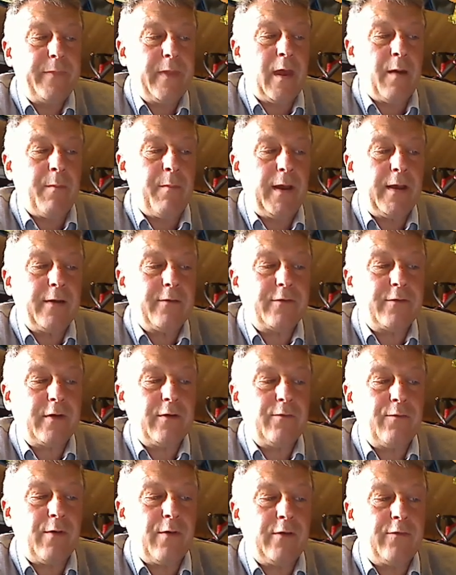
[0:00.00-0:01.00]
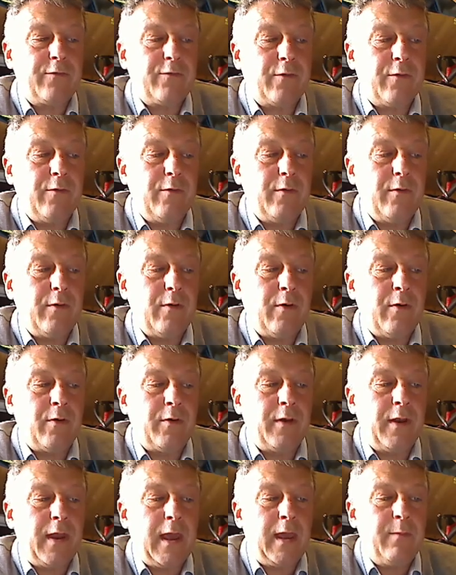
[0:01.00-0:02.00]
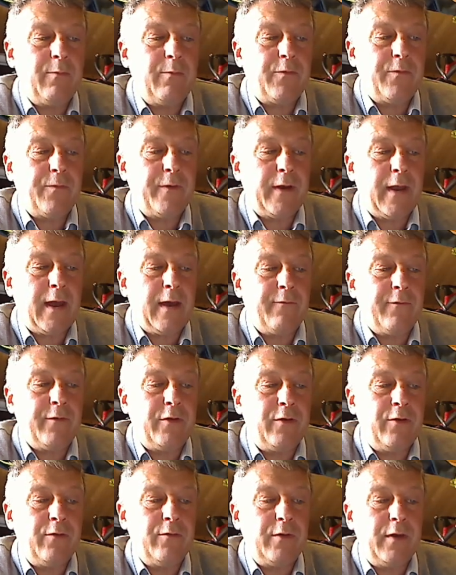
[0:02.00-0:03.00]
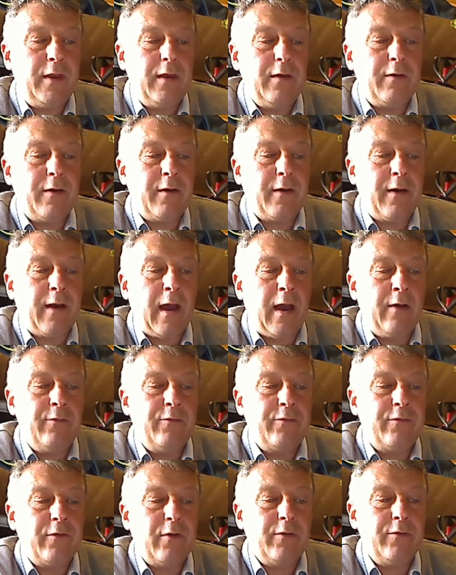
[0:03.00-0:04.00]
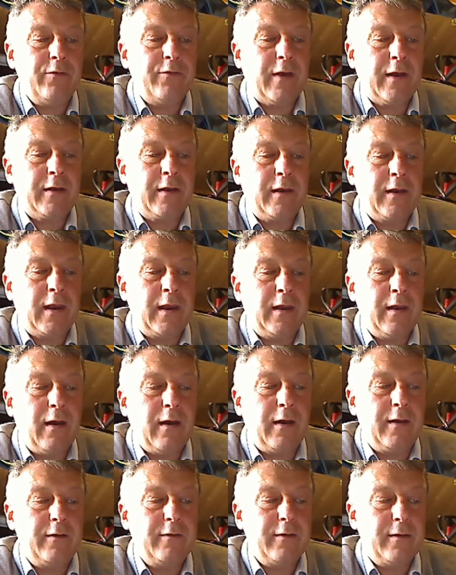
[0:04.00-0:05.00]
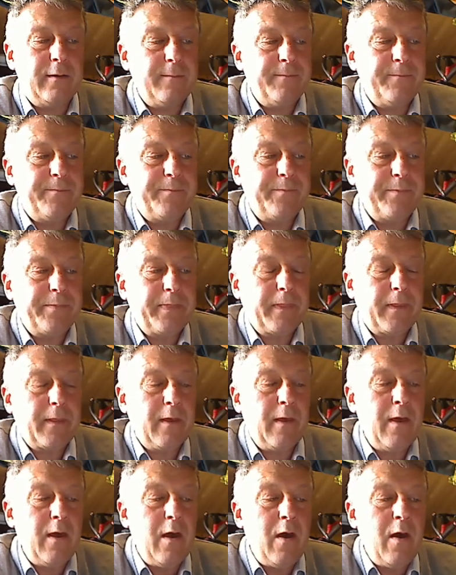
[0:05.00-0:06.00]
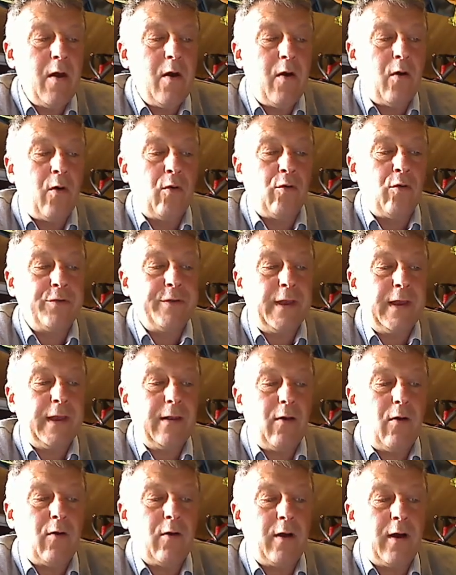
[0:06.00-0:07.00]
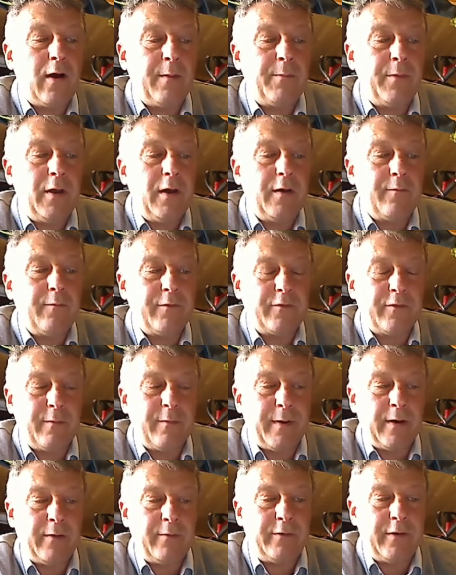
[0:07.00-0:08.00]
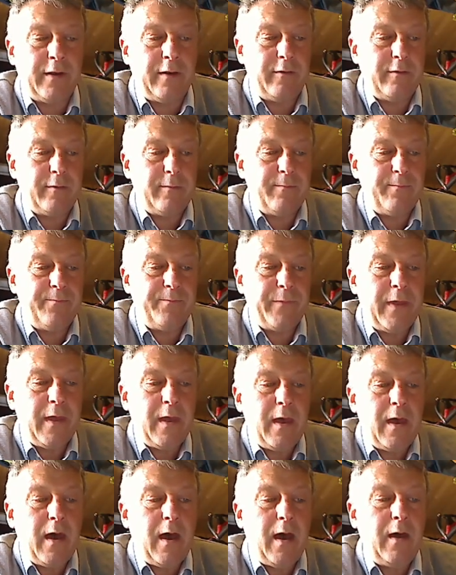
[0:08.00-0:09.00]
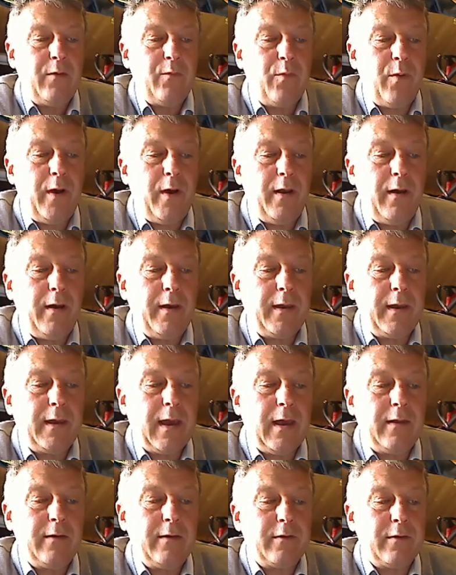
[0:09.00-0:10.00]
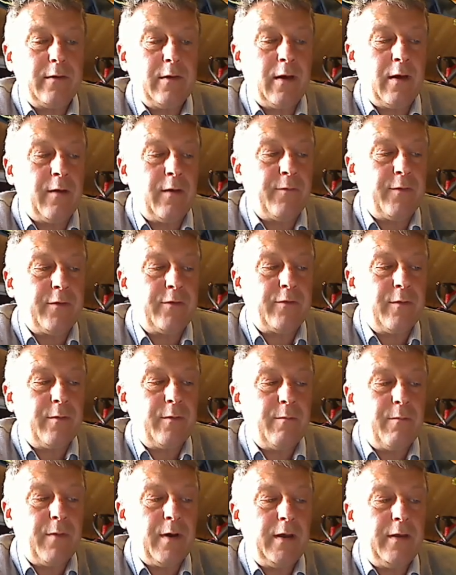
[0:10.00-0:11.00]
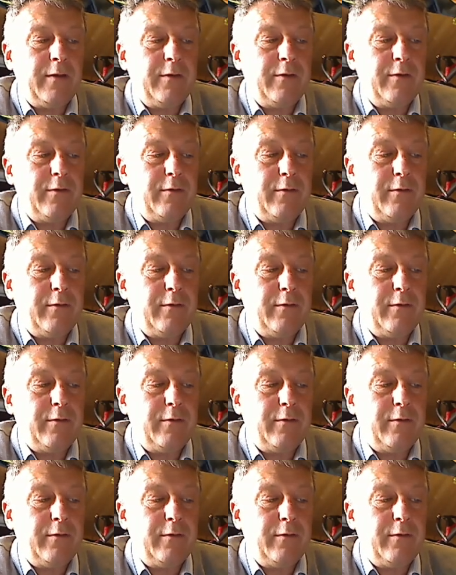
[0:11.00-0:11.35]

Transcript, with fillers: A Mexican restaurant on Amesfort Avenue near her house on Saturday night. All day long I'm nervous about it. And when I get nervous, my